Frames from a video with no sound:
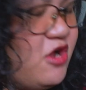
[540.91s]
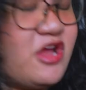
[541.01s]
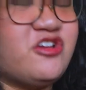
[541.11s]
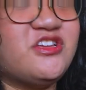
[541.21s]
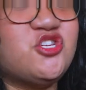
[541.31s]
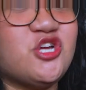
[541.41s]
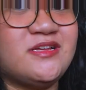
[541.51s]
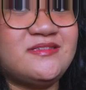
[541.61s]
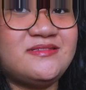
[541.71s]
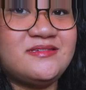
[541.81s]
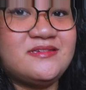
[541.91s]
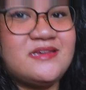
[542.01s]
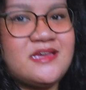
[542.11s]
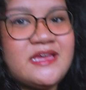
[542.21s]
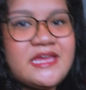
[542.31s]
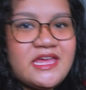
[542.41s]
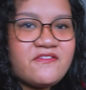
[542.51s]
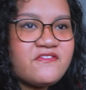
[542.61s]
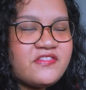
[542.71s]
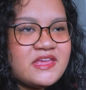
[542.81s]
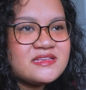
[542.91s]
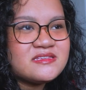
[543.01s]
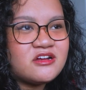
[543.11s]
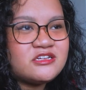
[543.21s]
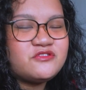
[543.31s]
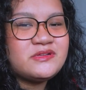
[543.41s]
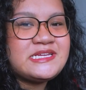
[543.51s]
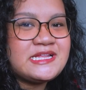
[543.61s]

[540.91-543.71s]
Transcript: I could adjust if things aren't really